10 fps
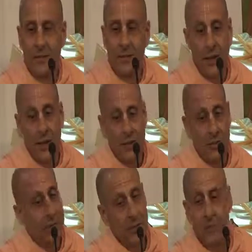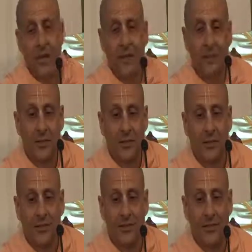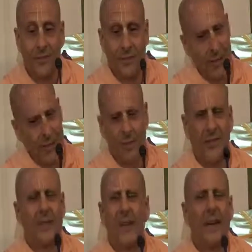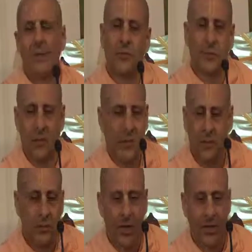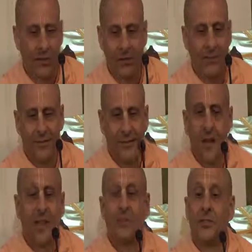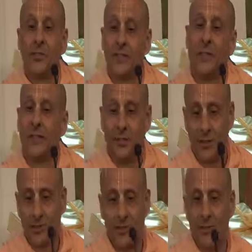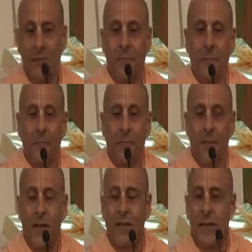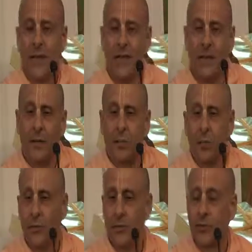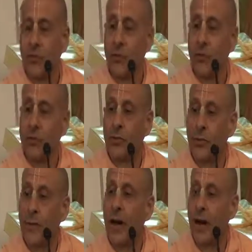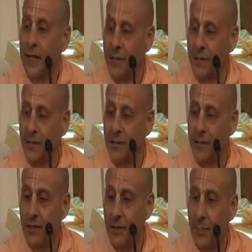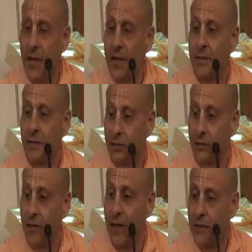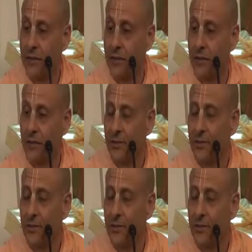the eyes are attracted. Well, actually, the eyes don't get attracted. The eyes just see it. And then that impulse goes to the mind, and the mind is attracted.